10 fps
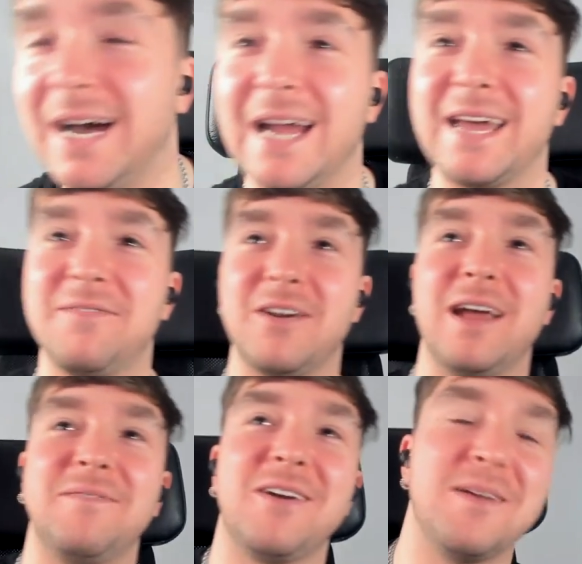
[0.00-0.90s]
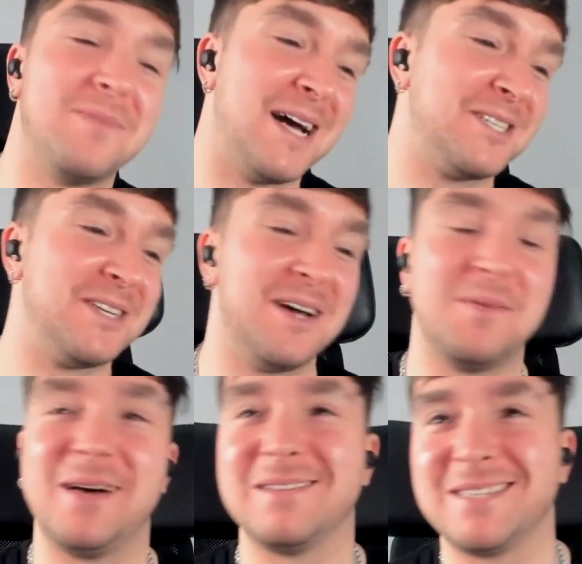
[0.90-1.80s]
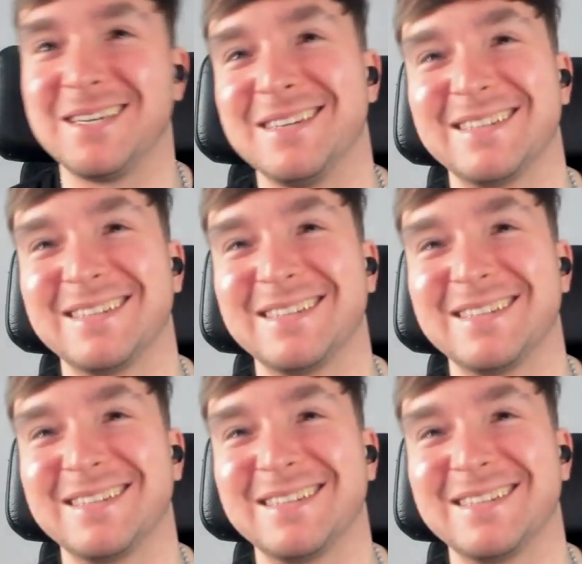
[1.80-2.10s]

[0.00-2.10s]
I get very very passionate about it.